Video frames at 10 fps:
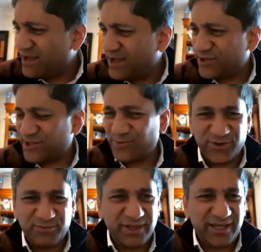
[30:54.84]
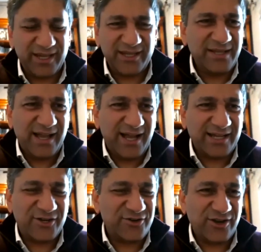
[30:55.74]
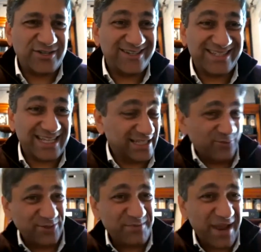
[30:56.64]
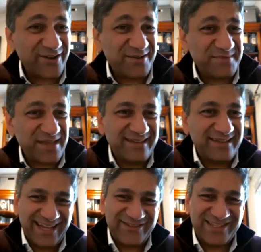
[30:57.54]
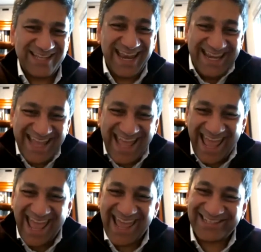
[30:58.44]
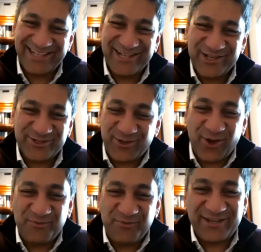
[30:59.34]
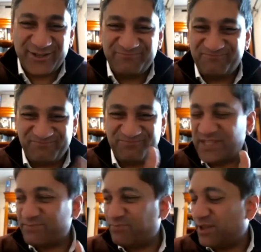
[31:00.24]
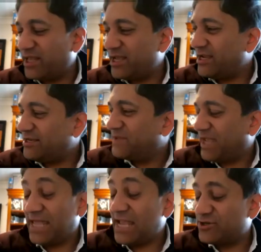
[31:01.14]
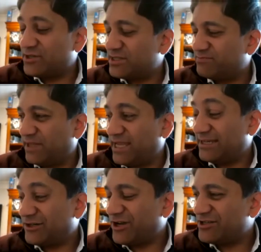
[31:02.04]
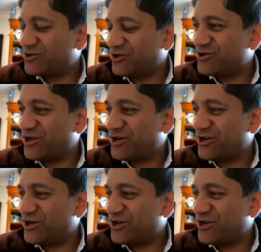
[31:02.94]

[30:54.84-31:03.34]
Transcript: Just as we were on the plane, I turned around to her and said, listen, will you marry me? And she said, yes. So we got married on this plane, engaged on this plane in Christchurch